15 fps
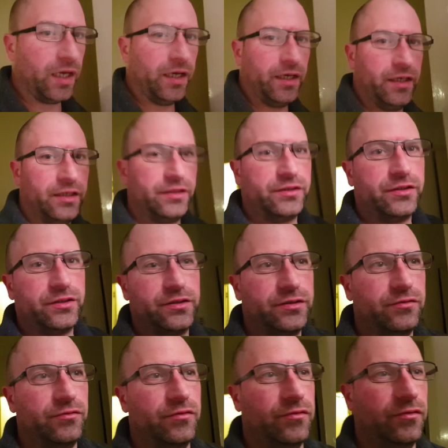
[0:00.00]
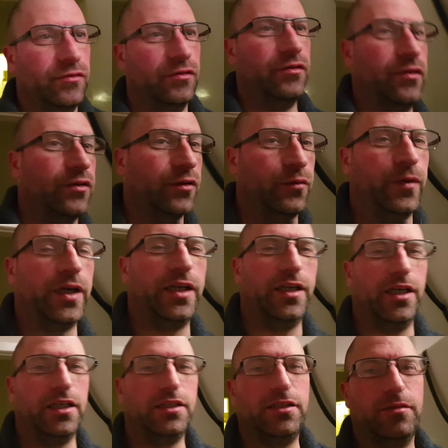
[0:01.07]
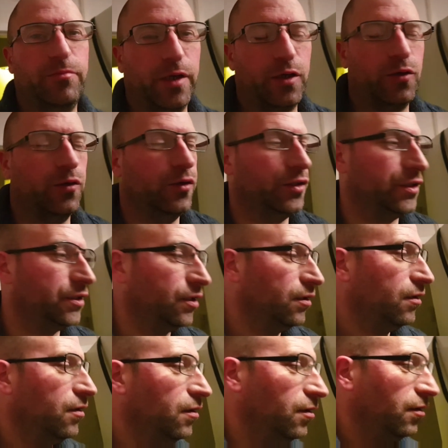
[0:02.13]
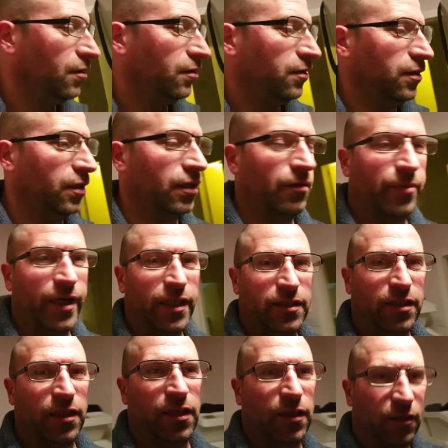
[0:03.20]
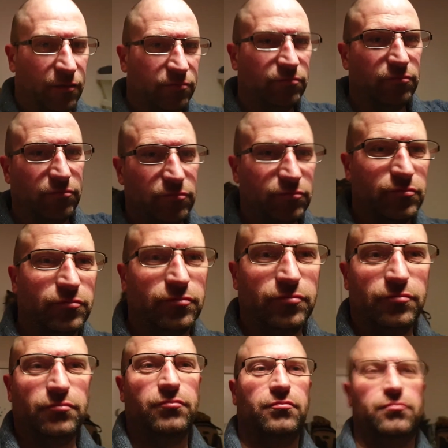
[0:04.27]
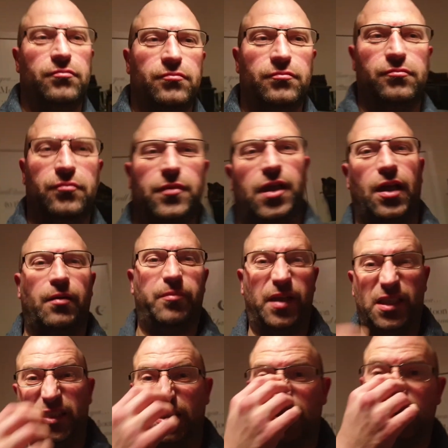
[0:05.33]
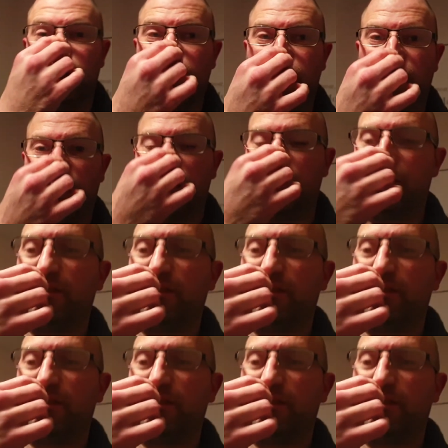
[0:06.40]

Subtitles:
It's quite nice because you get back to kind of basics, as it were.